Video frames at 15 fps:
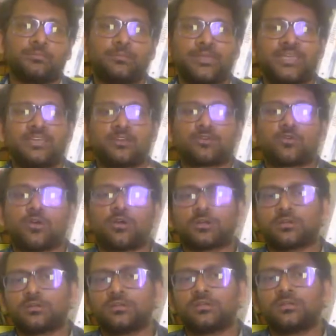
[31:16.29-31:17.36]
bare
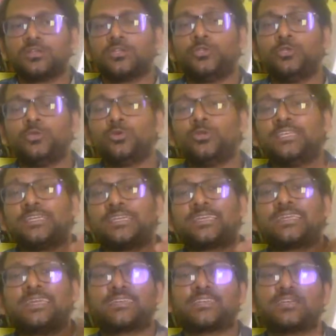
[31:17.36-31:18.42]
rock, newly
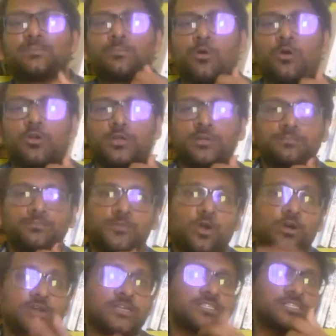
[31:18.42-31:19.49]
created pond
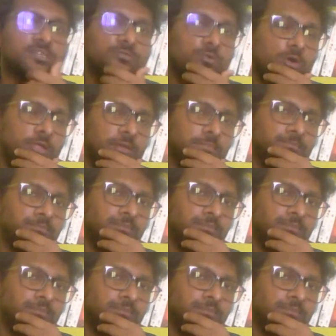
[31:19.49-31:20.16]
or reservoir.